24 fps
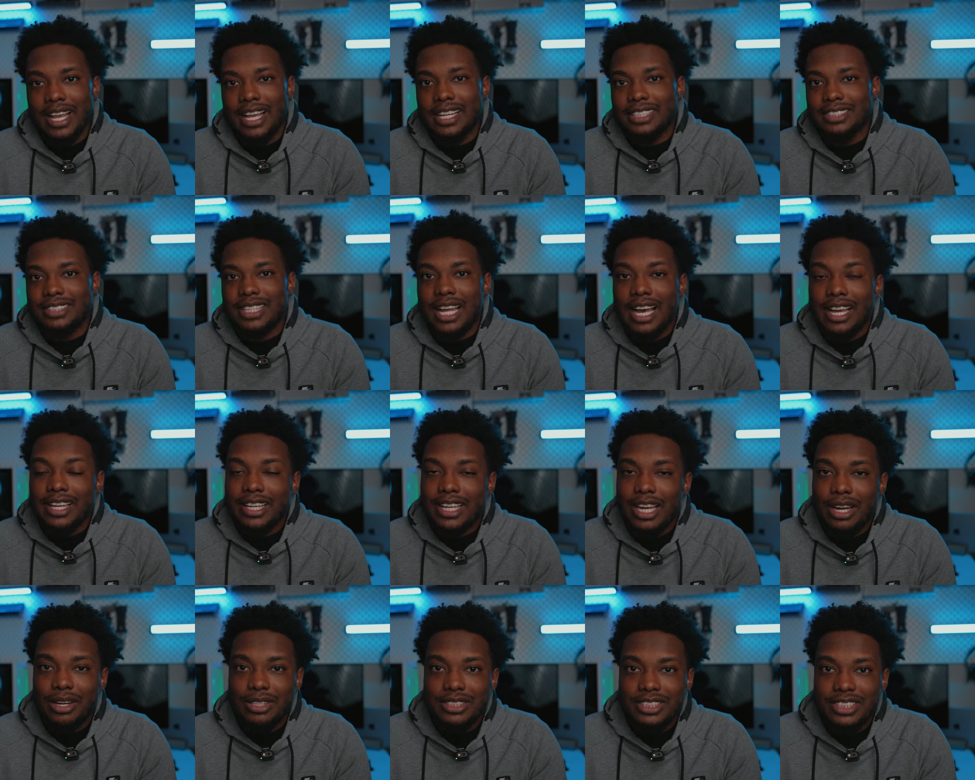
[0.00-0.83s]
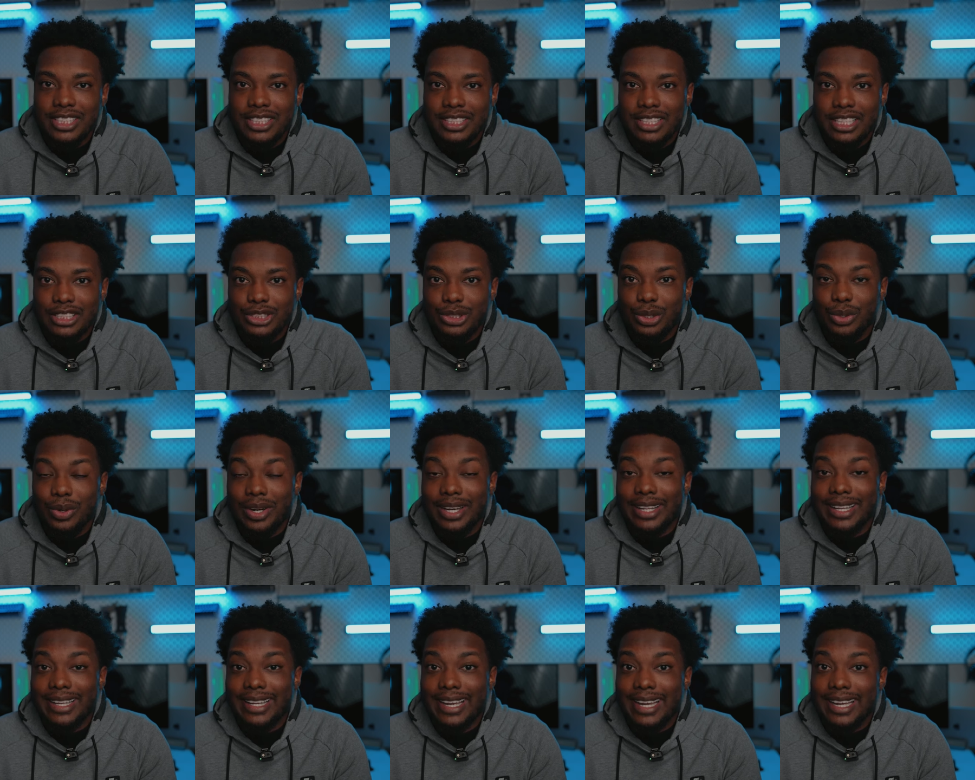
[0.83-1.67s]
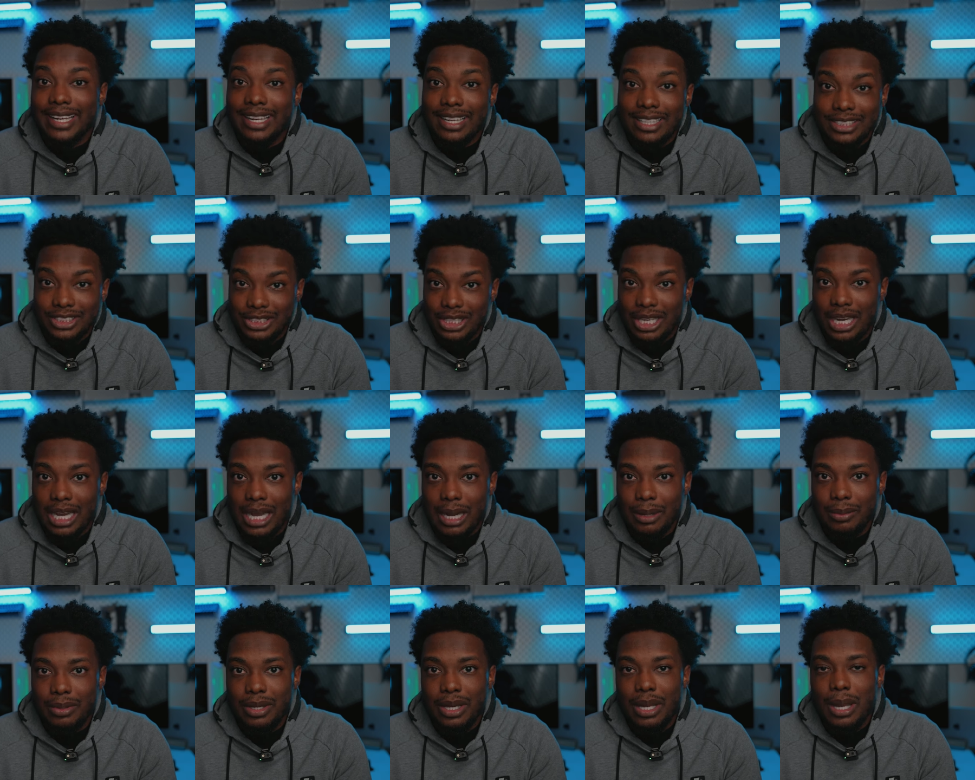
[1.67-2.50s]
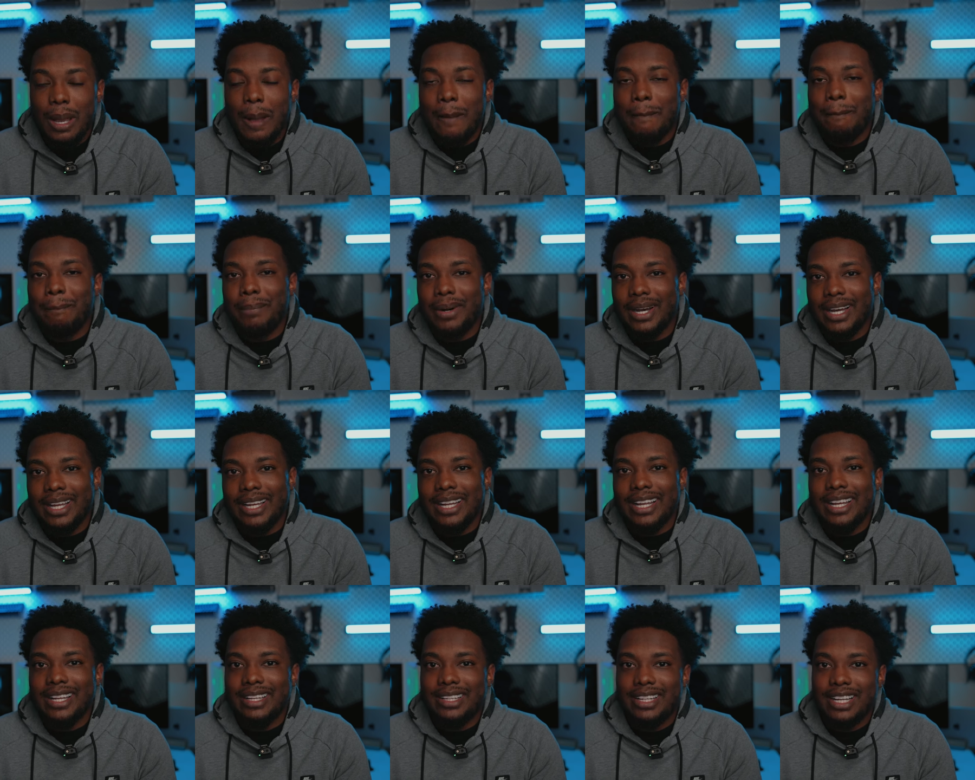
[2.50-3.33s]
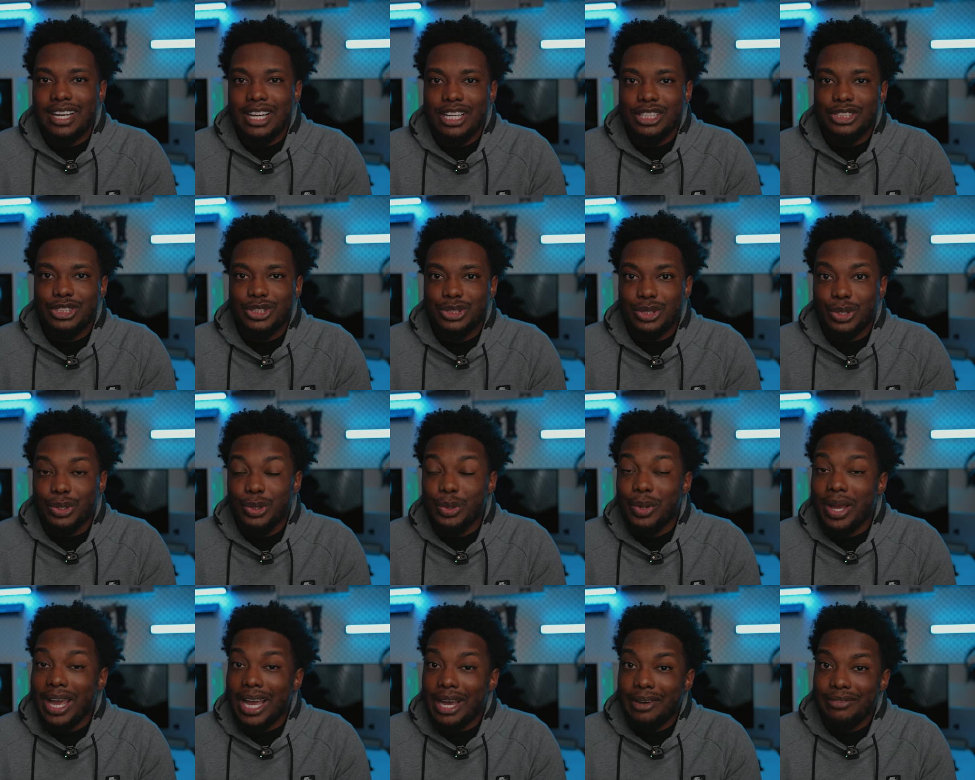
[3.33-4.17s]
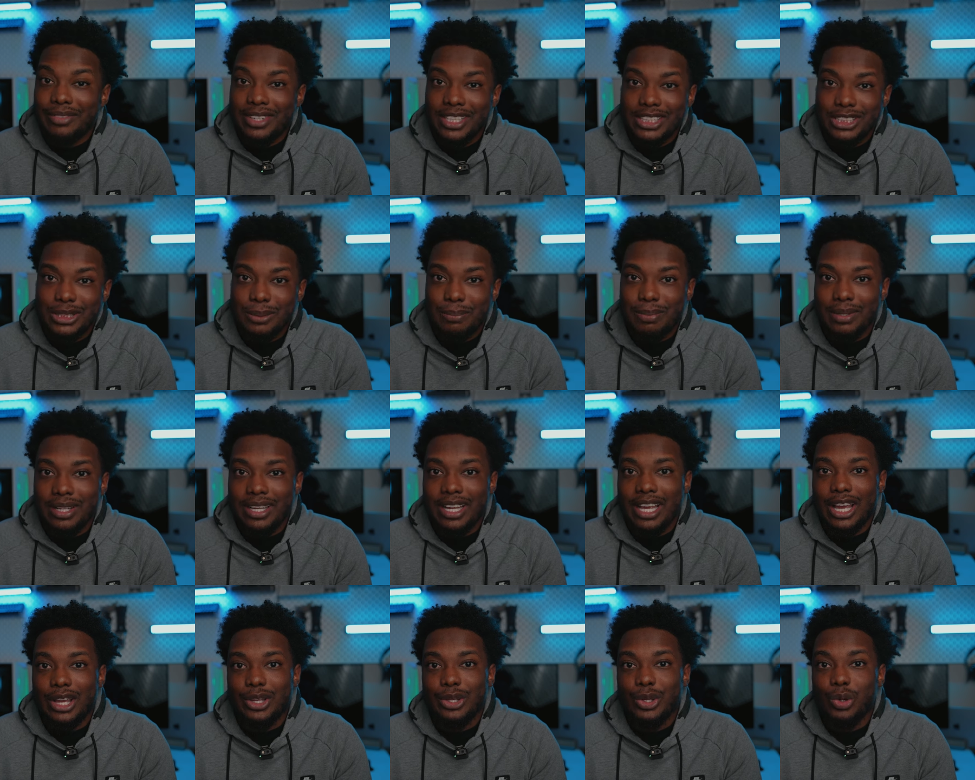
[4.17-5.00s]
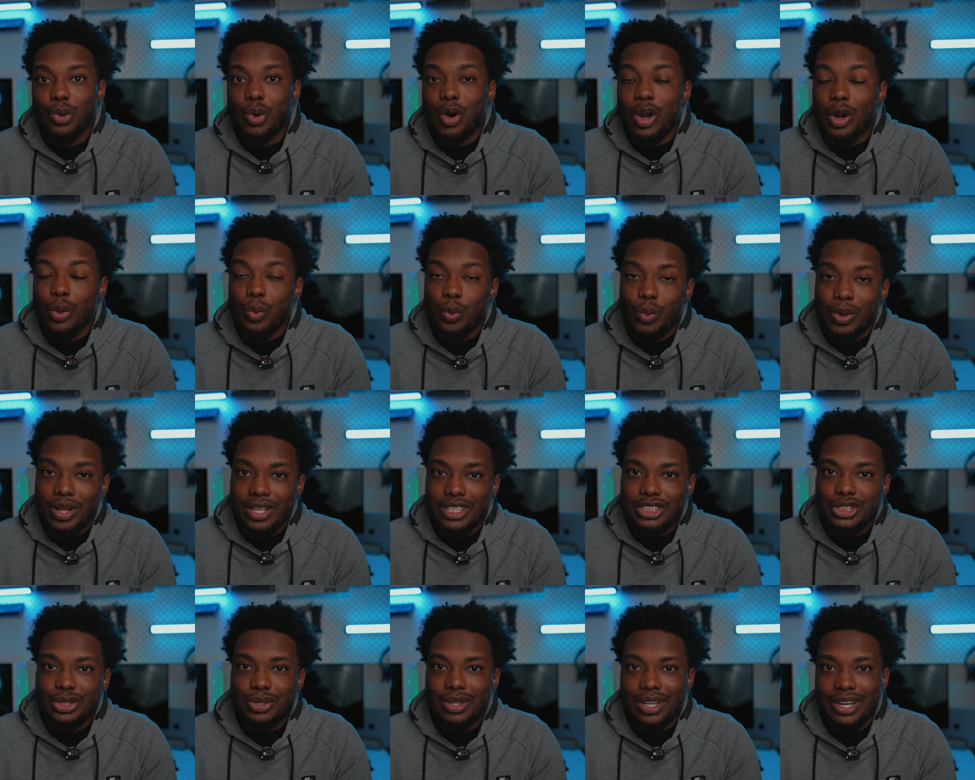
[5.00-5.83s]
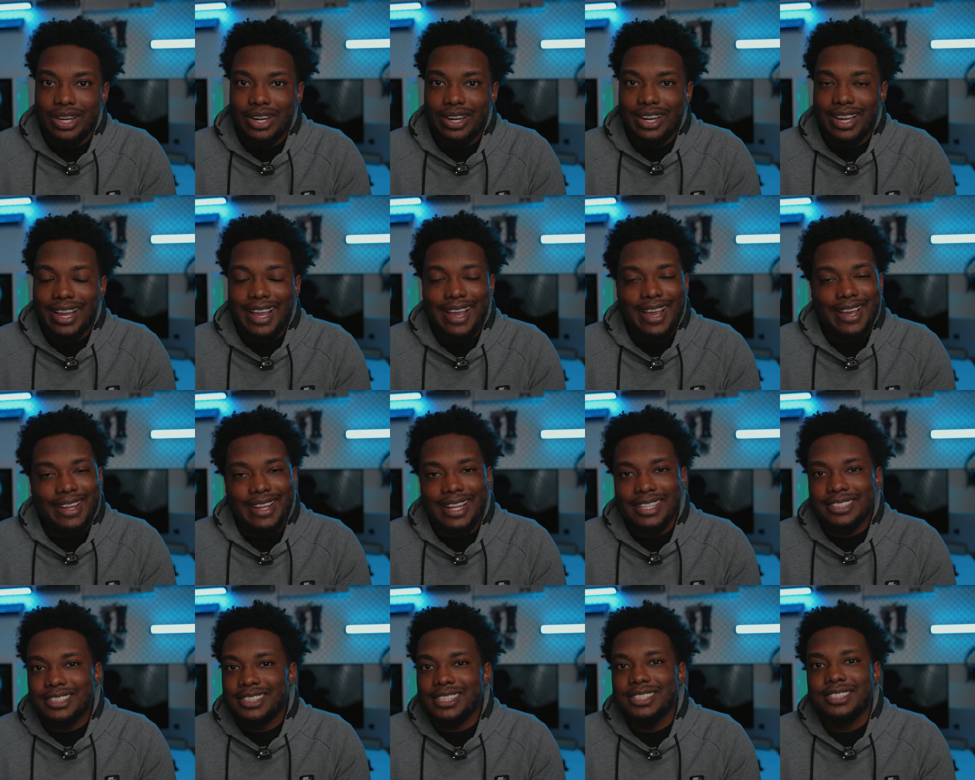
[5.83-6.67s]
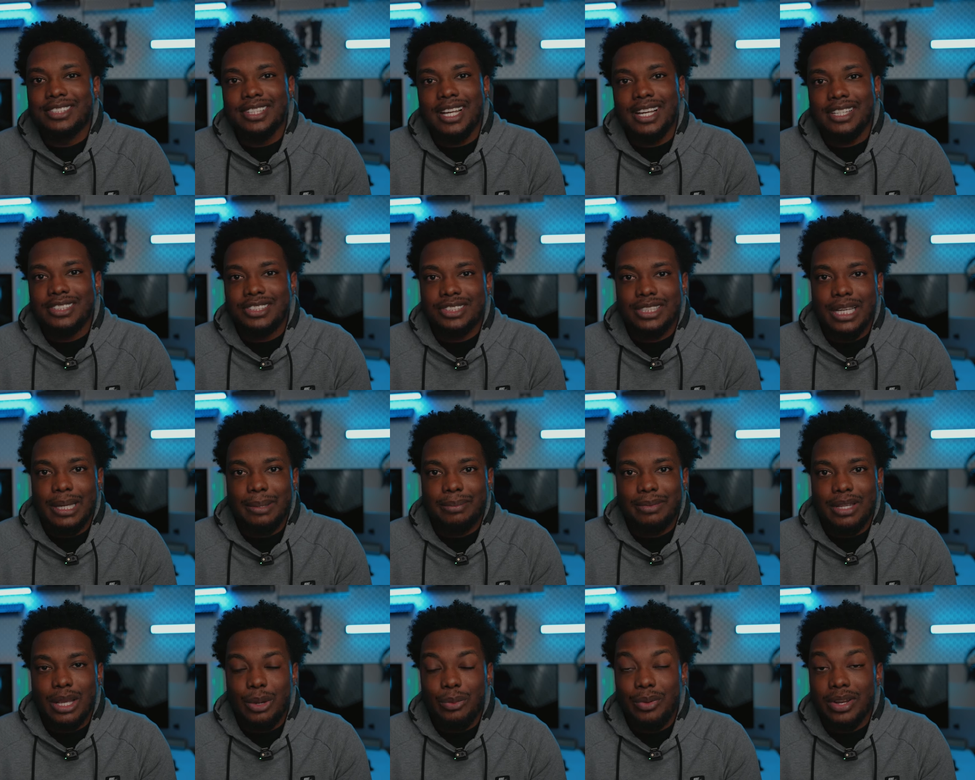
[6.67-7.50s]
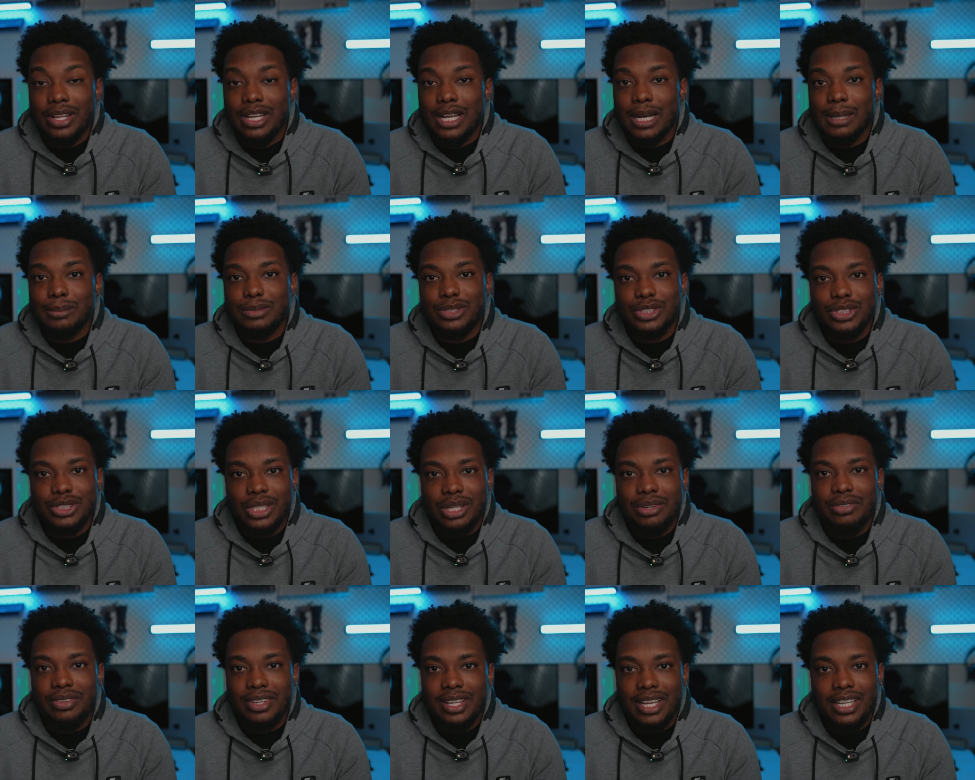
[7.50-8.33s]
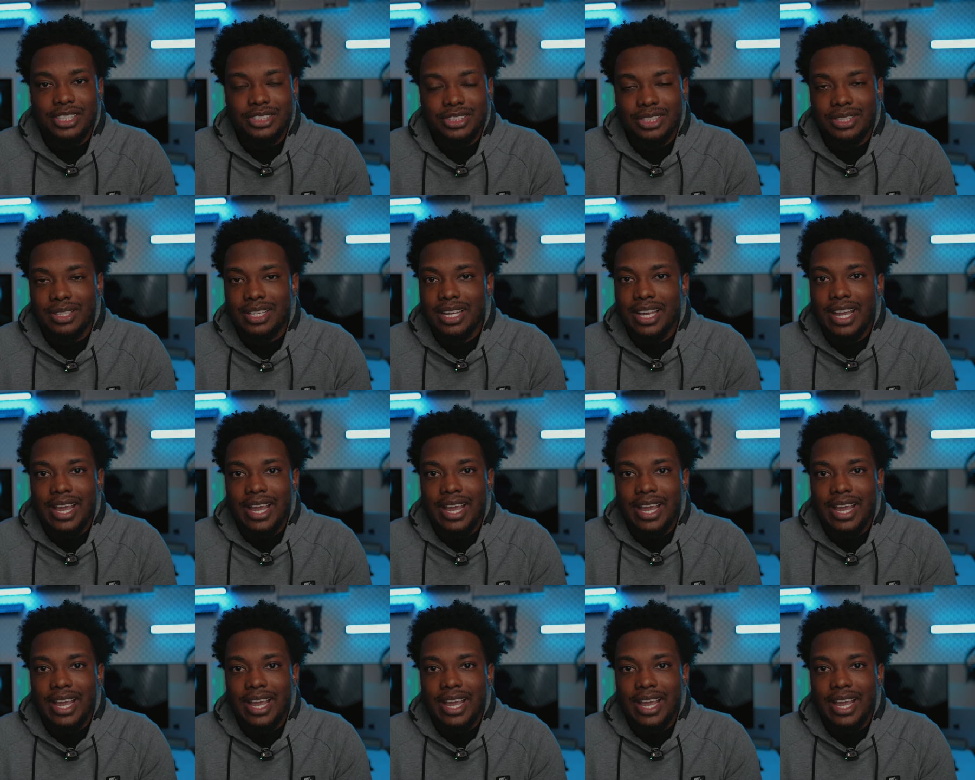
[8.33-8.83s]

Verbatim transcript: It's not guaranteeing that you're going to get a job, but it does show you have discipline and you are willing to learn. And that's the exact same thing when it comes to certification.